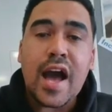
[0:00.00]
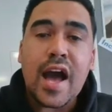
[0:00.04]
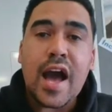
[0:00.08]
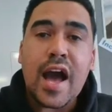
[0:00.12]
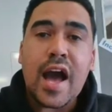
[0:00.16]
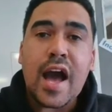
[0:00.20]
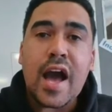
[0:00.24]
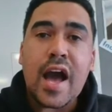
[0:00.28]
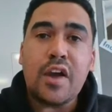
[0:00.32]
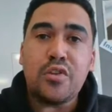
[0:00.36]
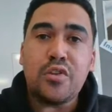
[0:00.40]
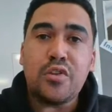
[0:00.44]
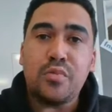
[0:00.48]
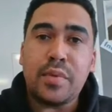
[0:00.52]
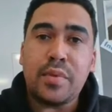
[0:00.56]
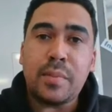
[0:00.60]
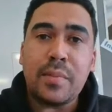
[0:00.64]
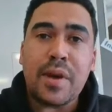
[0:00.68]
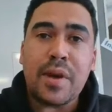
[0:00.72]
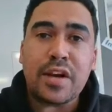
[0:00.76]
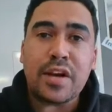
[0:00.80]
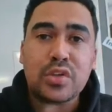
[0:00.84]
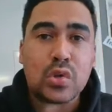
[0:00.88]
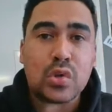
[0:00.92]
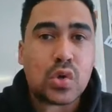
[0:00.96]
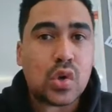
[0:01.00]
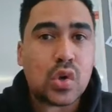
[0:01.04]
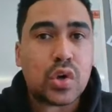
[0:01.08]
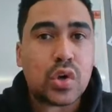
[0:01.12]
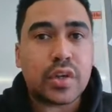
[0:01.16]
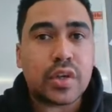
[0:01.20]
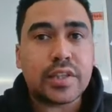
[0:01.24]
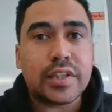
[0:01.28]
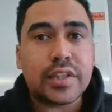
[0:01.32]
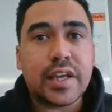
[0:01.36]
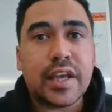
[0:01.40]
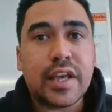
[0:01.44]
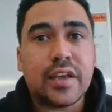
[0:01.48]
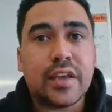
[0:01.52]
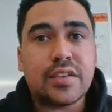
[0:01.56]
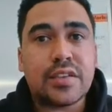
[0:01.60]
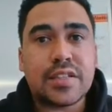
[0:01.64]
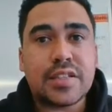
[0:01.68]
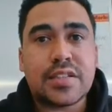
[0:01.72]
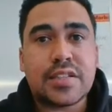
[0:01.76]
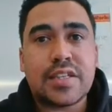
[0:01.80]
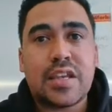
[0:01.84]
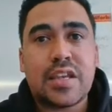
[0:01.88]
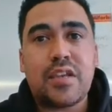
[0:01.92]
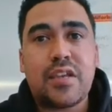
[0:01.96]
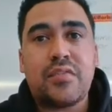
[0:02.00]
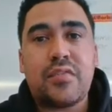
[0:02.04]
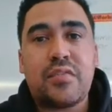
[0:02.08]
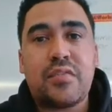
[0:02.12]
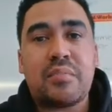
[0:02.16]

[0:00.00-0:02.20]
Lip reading: you'll be marked accordingly to see if you